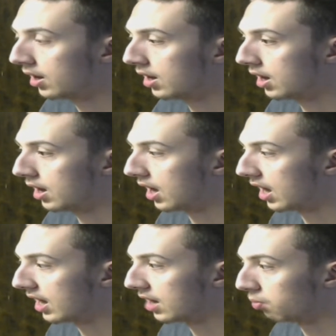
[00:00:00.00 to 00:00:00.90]
Mm-hmm.
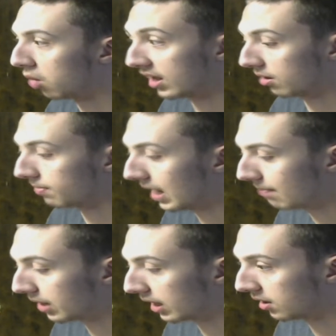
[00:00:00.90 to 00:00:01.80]
And what ends up
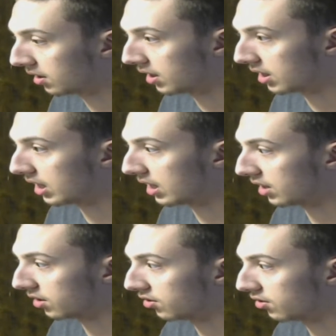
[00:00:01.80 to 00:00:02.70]
happening
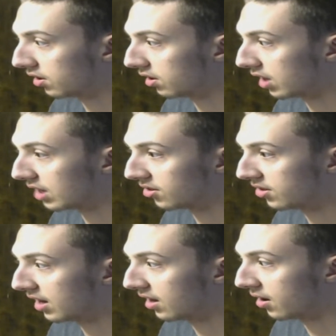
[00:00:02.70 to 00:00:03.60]
is,
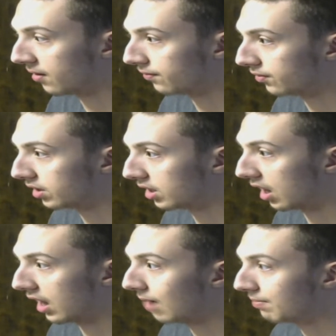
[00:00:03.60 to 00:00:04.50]
instead of
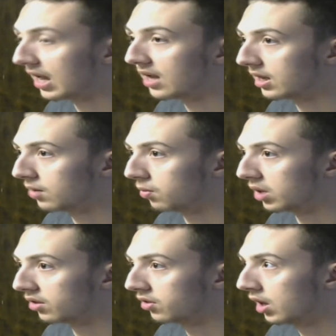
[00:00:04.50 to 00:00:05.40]
a happy ending
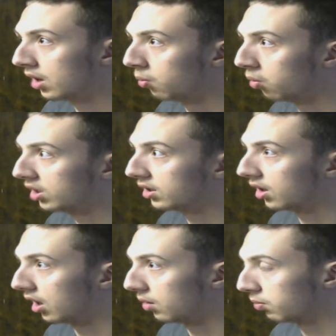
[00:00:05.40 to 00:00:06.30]
with with
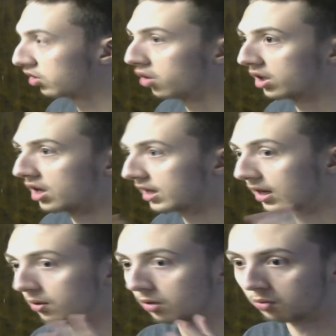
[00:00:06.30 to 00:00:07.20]
Kotaka
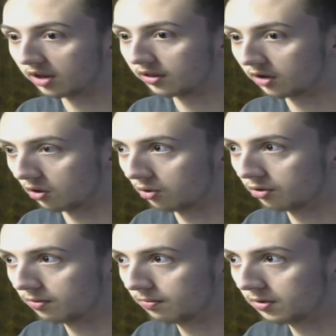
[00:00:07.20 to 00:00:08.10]
getting with one of the
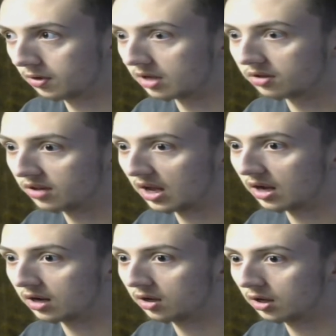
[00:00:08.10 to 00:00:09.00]
girls,
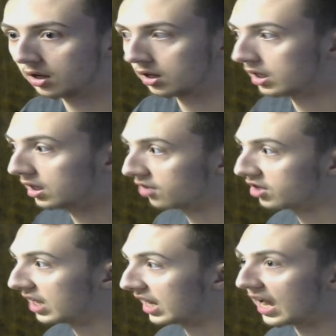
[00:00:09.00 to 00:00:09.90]
instead he
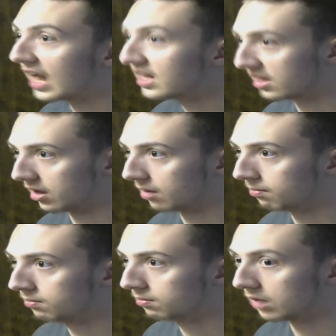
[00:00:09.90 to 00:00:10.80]
doesn't date any of them.
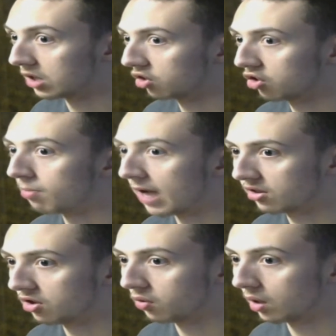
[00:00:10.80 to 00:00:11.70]
They just go back
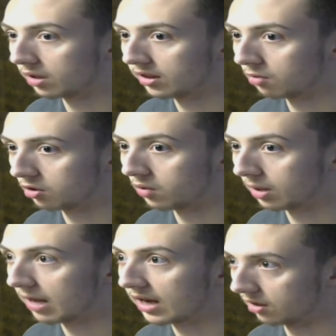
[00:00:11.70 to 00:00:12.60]
to doing what they were
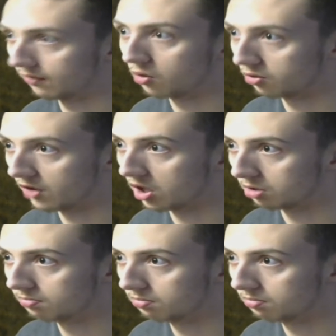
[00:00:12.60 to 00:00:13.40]
doing back in the first volume.